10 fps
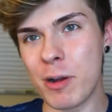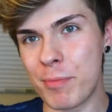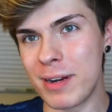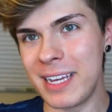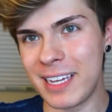They're
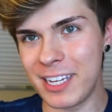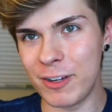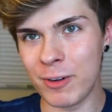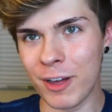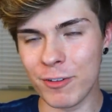pretty
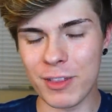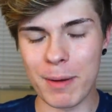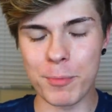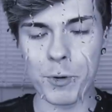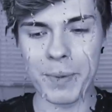cute other
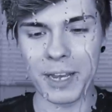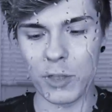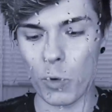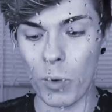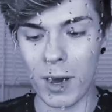than pooping
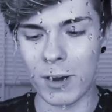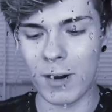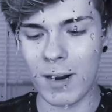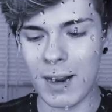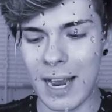in the water